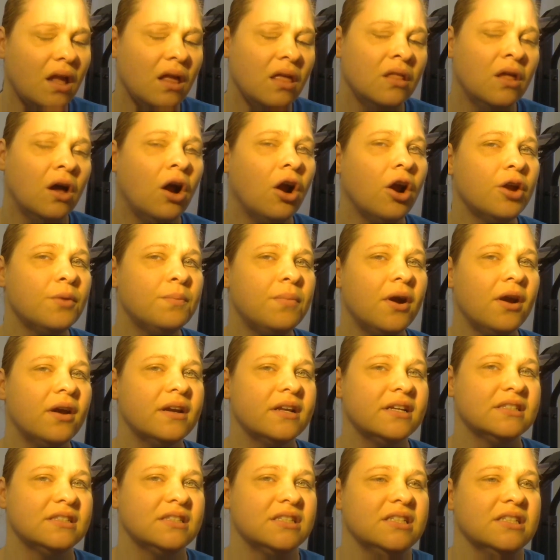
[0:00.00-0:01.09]
The hard part
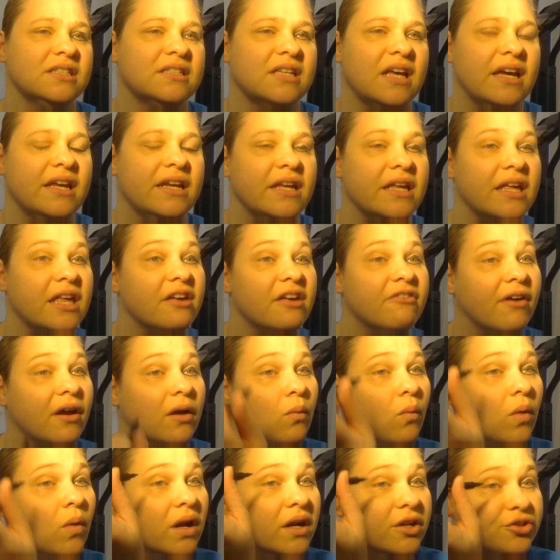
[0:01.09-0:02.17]
is deciding if I
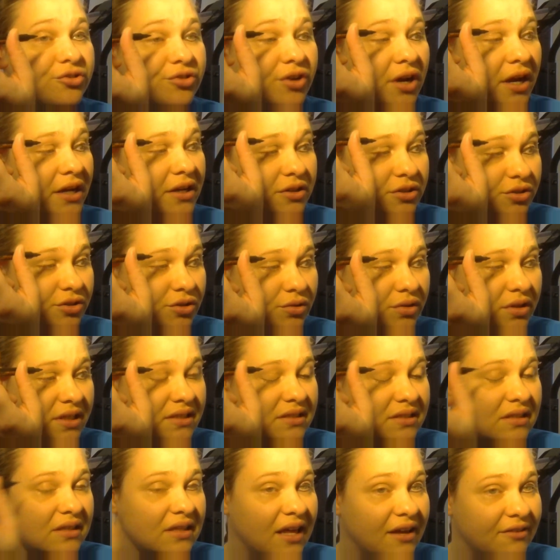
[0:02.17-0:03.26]
want to try to do
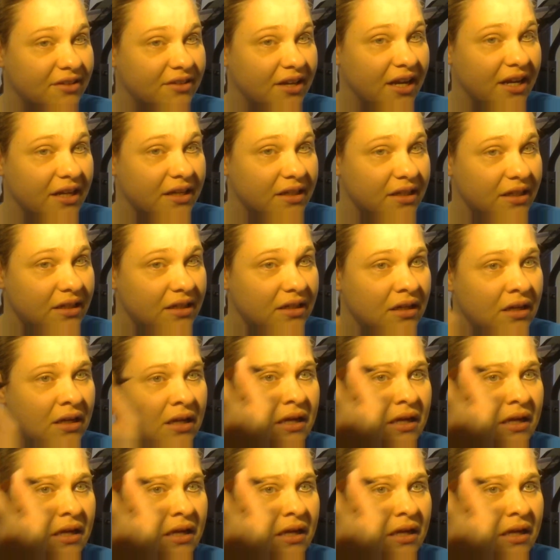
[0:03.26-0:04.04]
this left-handed,